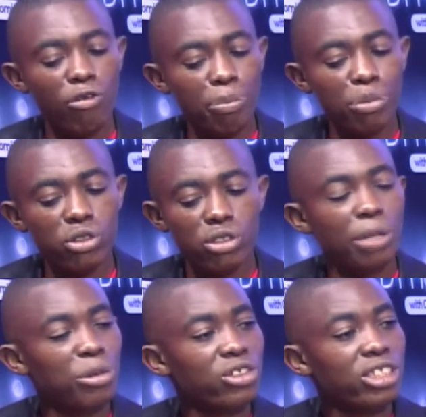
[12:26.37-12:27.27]
puts
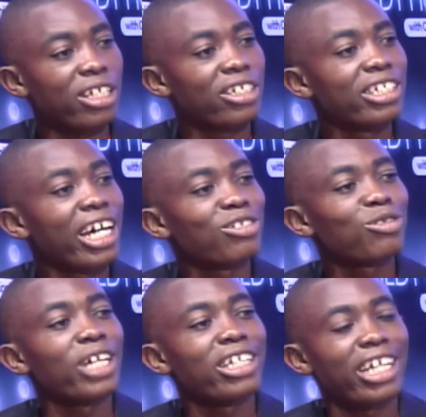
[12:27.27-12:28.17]
them on salary, that's
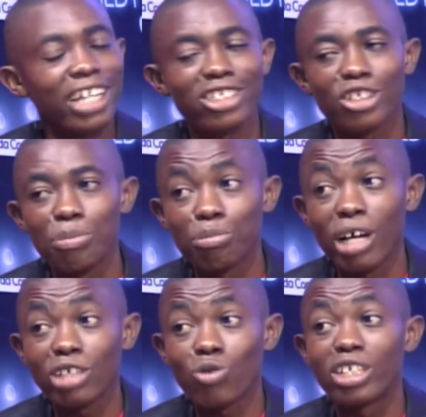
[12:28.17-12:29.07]

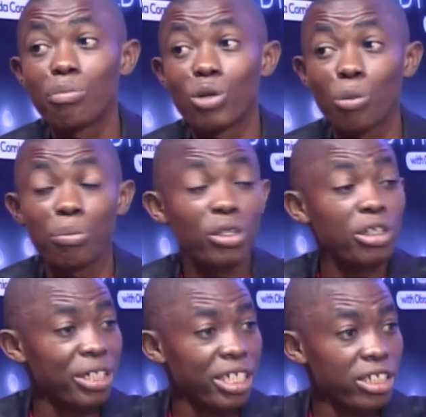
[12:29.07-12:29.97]
where the monopoly begins.